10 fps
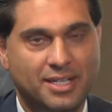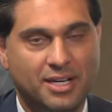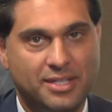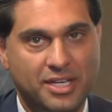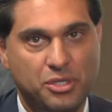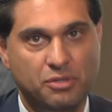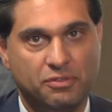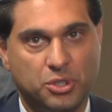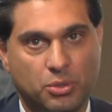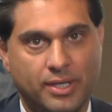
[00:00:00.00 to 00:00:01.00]
uh, thank you
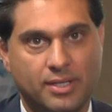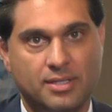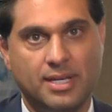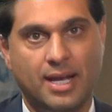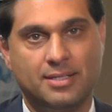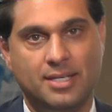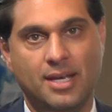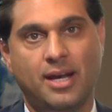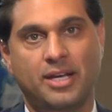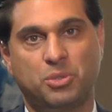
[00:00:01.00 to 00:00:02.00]
for joining us at
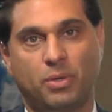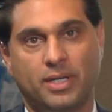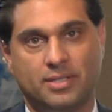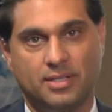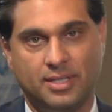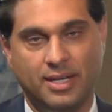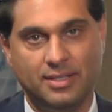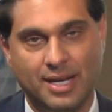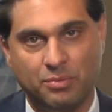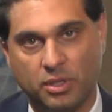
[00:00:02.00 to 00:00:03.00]
T I A twenty
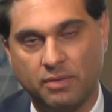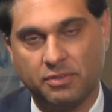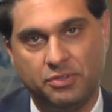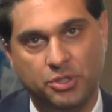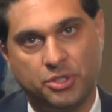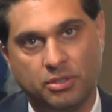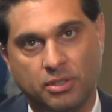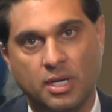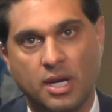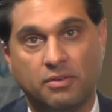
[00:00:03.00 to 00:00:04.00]
sixteen Network of the
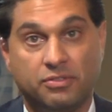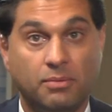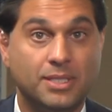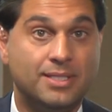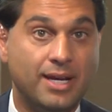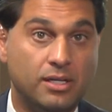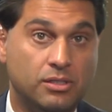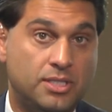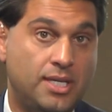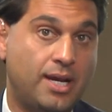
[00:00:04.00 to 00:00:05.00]
Future from the
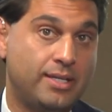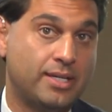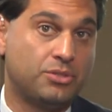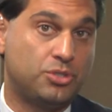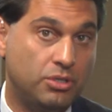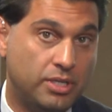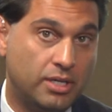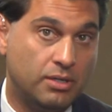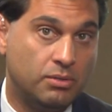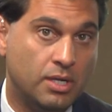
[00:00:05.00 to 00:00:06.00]
Dell T I Now
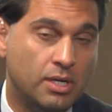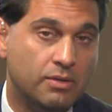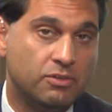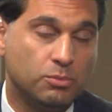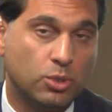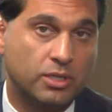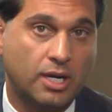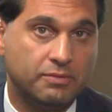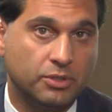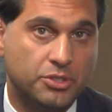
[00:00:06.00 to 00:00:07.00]
studio. For more
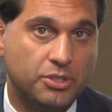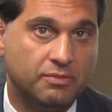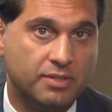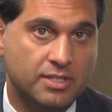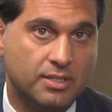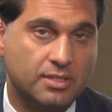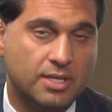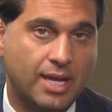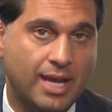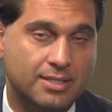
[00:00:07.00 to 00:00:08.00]
coverage, you can visit us
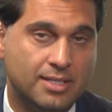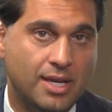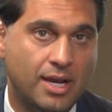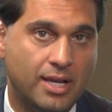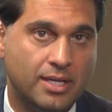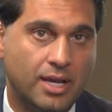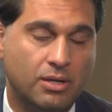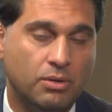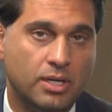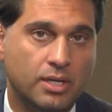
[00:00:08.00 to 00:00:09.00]
at T I
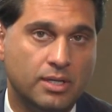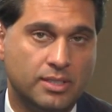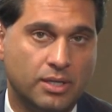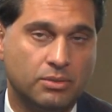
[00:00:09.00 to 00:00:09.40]
now dot